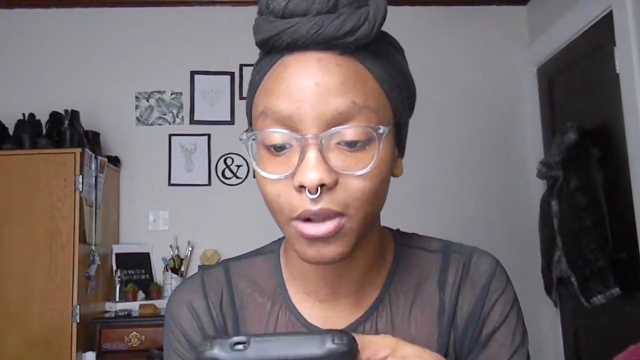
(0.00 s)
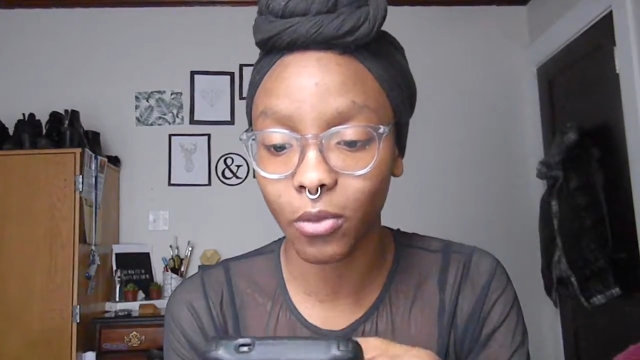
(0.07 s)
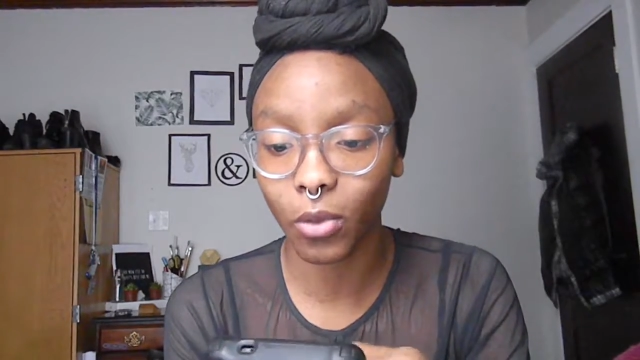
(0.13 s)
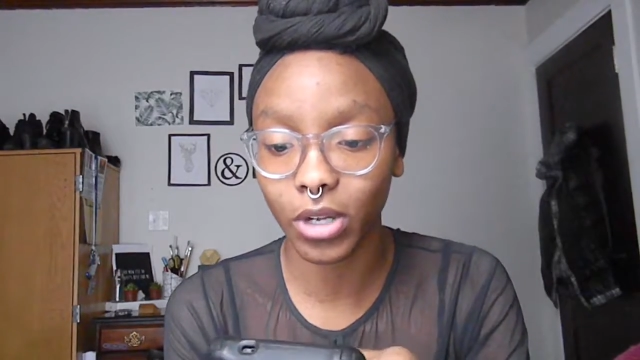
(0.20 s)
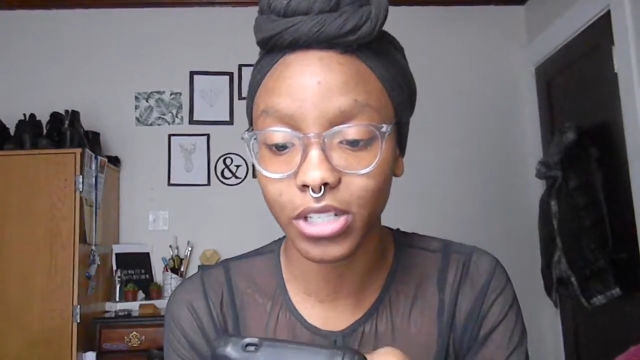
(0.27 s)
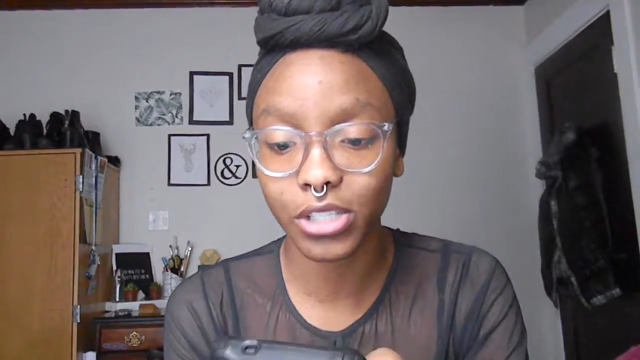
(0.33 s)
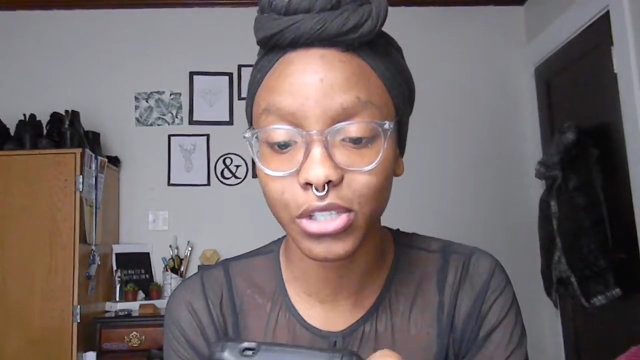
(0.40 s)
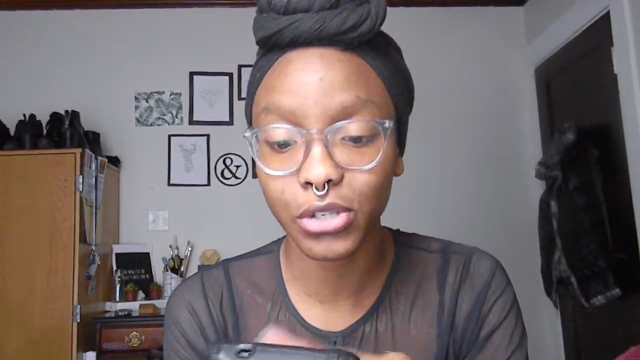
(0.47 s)

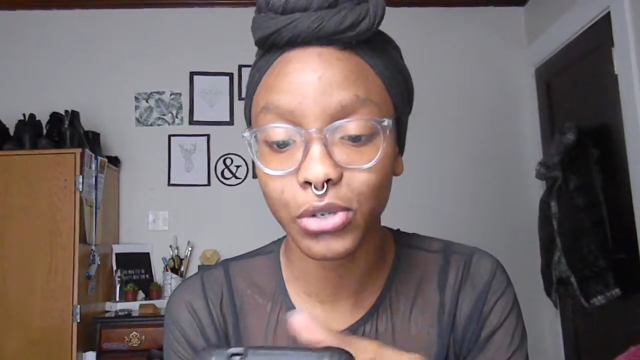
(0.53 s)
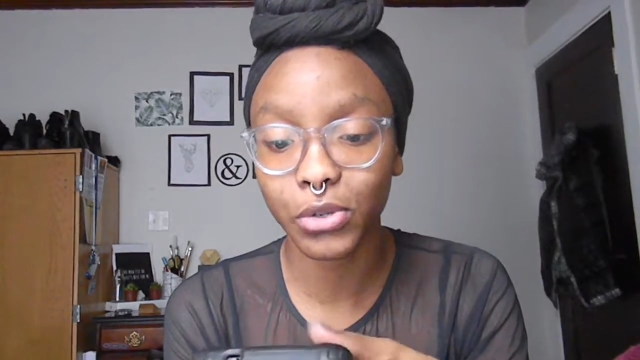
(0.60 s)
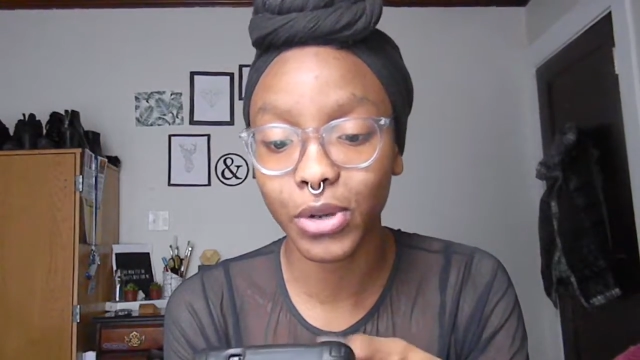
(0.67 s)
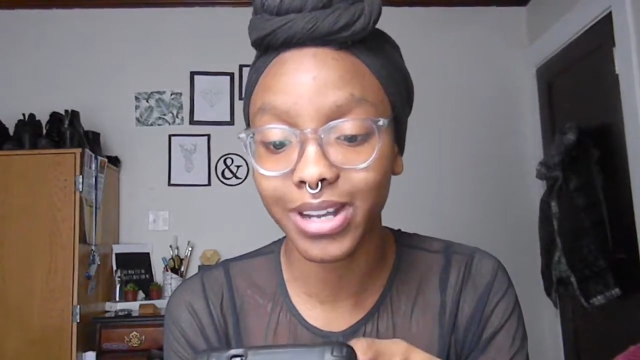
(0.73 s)
want to